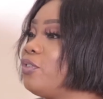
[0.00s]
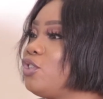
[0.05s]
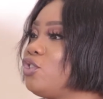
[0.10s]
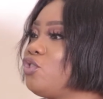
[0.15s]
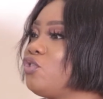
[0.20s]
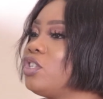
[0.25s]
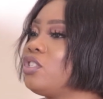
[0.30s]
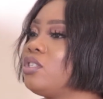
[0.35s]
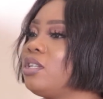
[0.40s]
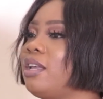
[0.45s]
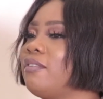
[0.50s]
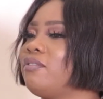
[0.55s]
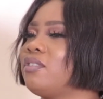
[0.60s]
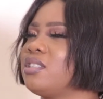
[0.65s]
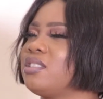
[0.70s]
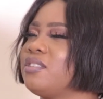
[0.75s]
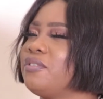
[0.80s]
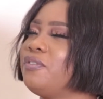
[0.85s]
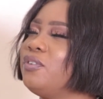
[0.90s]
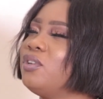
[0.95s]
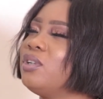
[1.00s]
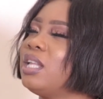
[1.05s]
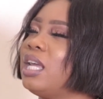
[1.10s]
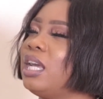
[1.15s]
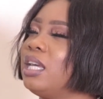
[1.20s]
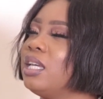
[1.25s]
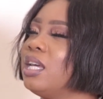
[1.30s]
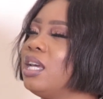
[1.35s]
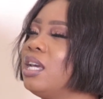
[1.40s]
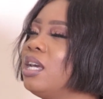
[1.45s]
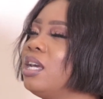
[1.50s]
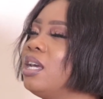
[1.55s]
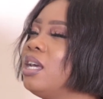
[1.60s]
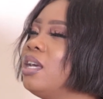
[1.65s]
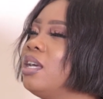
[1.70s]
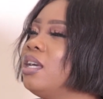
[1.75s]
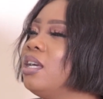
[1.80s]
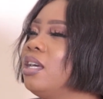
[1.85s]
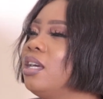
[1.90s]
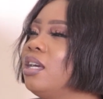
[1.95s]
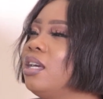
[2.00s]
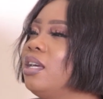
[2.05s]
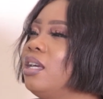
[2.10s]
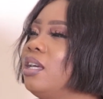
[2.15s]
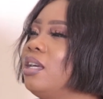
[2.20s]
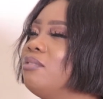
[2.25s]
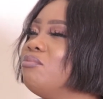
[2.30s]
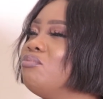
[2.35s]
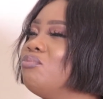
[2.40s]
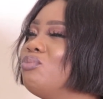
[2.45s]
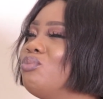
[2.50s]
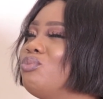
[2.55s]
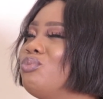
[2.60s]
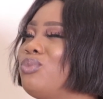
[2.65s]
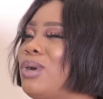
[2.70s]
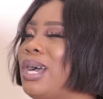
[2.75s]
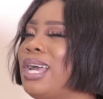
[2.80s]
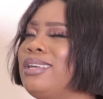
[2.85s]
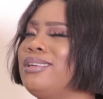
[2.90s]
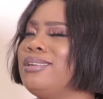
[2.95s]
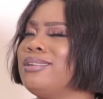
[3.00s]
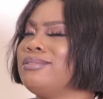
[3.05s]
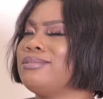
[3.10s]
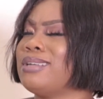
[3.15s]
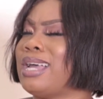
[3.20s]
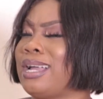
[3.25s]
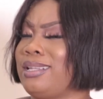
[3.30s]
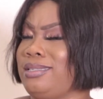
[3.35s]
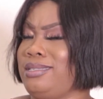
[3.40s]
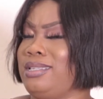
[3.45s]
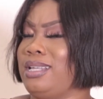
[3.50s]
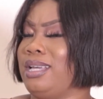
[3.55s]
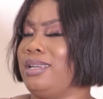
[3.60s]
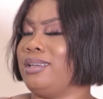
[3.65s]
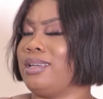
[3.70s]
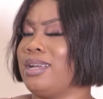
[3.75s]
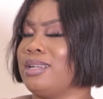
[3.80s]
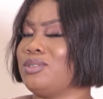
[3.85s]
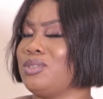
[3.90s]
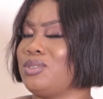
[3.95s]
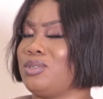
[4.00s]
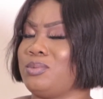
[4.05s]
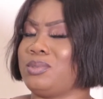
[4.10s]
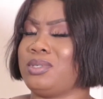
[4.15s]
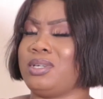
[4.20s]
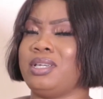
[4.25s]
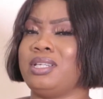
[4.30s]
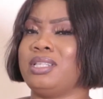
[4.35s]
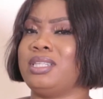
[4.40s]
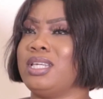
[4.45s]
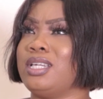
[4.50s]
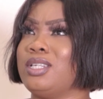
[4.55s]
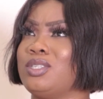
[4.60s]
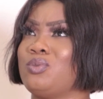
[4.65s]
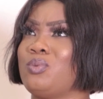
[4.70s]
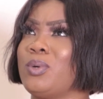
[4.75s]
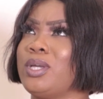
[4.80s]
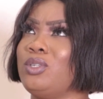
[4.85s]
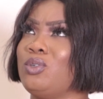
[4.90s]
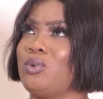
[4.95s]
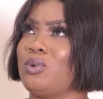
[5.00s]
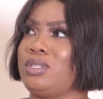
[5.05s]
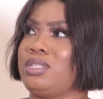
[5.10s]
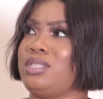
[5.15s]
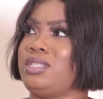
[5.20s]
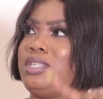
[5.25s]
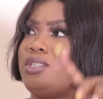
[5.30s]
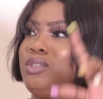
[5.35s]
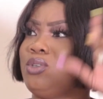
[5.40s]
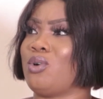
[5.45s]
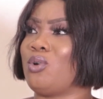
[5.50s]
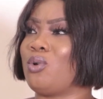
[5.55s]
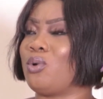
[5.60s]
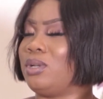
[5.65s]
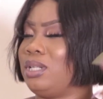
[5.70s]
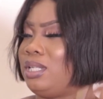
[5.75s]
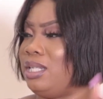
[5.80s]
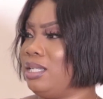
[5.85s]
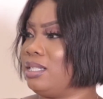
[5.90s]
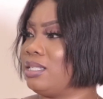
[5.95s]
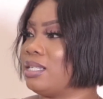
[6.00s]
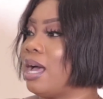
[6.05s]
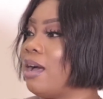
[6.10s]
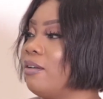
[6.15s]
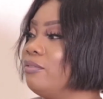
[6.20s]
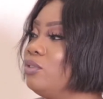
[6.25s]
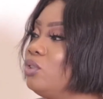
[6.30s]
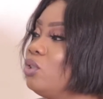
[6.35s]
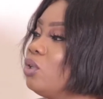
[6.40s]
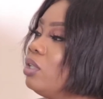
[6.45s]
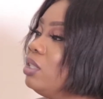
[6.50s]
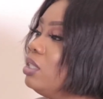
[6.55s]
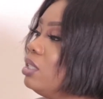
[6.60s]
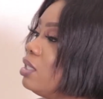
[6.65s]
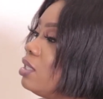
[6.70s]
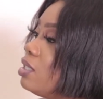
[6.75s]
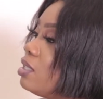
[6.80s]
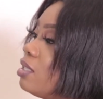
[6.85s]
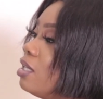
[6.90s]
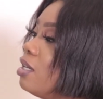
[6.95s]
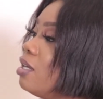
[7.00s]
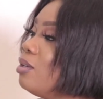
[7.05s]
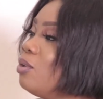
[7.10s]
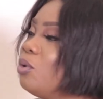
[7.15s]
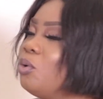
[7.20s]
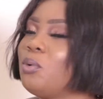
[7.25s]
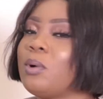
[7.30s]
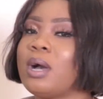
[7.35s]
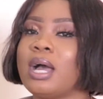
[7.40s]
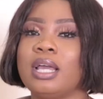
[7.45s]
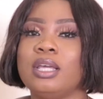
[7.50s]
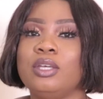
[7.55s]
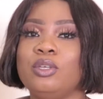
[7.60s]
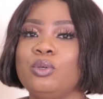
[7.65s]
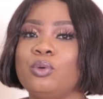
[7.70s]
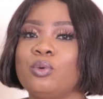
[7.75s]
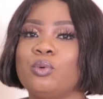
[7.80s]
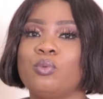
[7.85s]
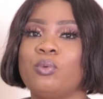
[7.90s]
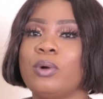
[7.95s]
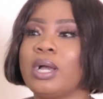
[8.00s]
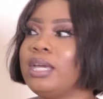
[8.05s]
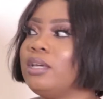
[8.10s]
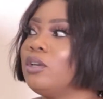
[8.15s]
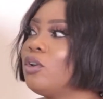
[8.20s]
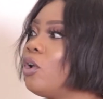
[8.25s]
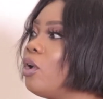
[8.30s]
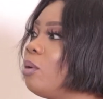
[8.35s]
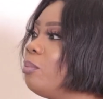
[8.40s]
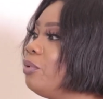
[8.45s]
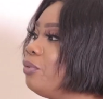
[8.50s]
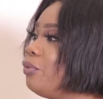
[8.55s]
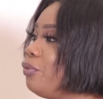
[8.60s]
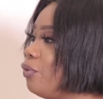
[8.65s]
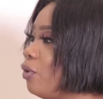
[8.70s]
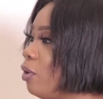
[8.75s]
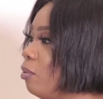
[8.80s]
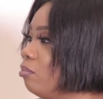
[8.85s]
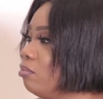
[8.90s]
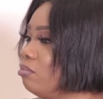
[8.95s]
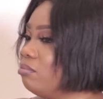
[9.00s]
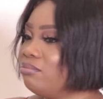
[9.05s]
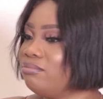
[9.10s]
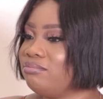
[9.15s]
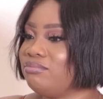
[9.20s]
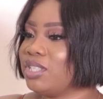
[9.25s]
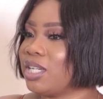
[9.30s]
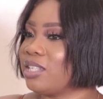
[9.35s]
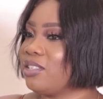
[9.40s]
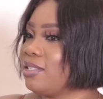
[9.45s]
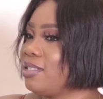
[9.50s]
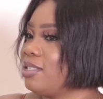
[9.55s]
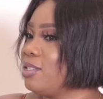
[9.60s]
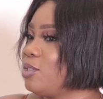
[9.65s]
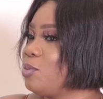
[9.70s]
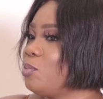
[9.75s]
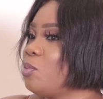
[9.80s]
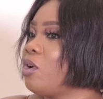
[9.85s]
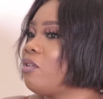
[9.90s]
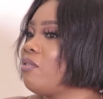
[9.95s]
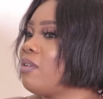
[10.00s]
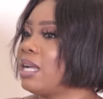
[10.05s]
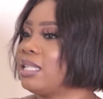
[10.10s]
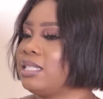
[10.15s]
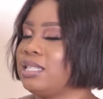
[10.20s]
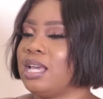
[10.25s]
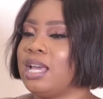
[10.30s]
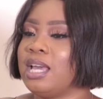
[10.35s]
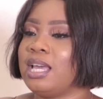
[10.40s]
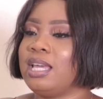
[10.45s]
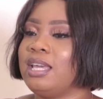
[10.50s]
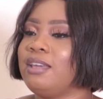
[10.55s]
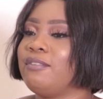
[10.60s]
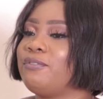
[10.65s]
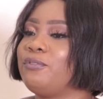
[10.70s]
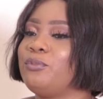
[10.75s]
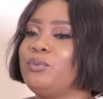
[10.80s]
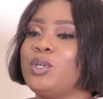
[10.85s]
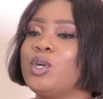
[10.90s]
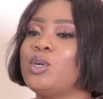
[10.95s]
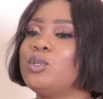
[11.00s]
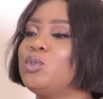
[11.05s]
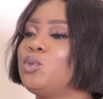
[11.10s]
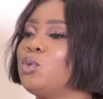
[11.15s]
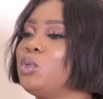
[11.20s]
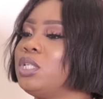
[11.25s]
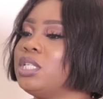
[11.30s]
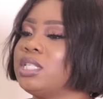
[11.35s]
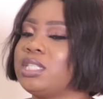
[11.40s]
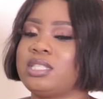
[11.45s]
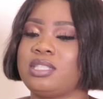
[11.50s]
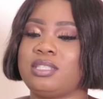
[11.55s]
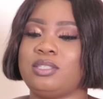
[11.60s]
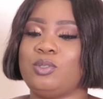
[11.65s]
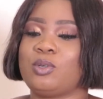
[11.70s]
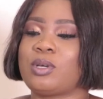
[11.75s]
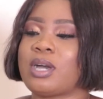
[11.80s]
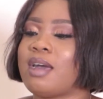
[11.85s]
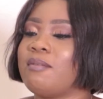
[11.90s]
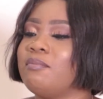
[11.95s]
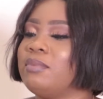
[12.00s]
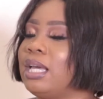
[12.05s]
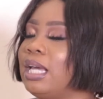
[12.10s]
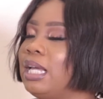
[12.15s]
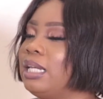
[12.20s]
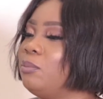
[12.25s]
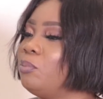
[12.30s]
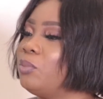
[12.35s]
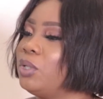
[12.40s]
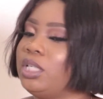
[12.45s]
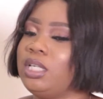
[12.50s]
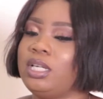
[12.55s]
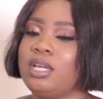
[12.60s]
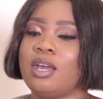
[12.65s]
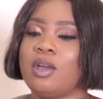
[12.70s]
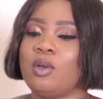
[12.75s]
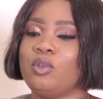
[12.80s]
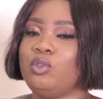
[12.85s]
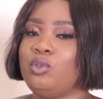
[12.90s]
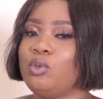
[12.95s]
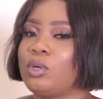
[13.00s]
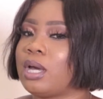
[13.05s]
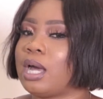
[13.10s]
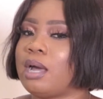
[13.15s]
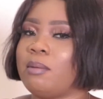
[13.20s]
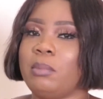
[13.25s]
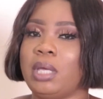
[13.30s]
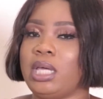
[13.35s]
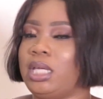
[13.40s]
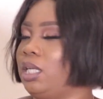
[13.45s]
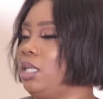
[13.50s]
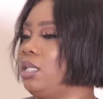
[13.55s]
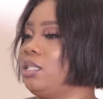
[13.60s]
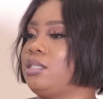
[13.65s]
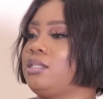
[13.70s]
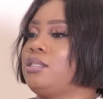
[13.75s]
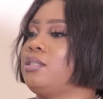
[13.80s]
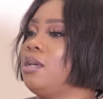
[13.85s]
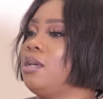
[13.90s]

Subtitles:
frustrate your life because they feel like, why are you acting like you can't do some certain things when your senior colleagues have done it? Who are you? Where are you coming from? You're just a small rat. If we don't do this, you can't be anybody. You can't make it.